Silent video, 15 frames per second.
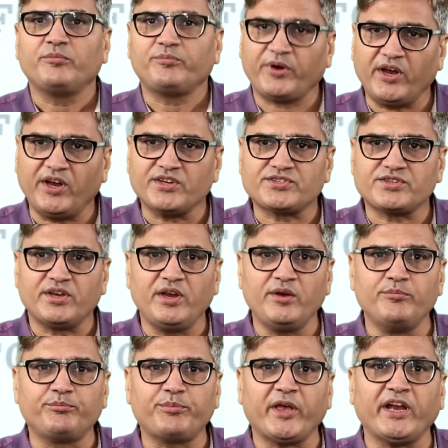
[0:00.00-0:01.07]
face
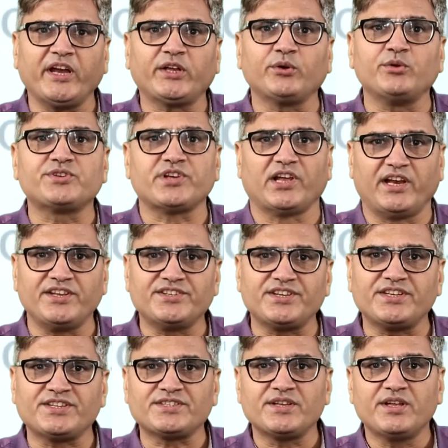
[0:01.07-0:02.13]
imperative
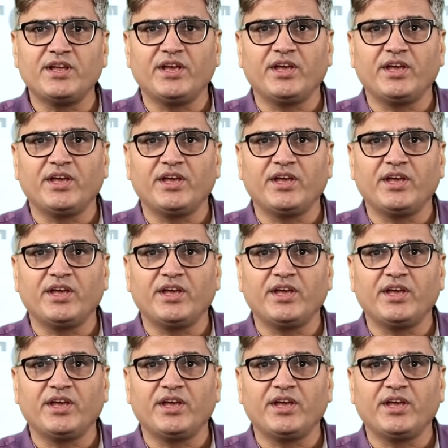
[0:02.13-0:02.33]
challenges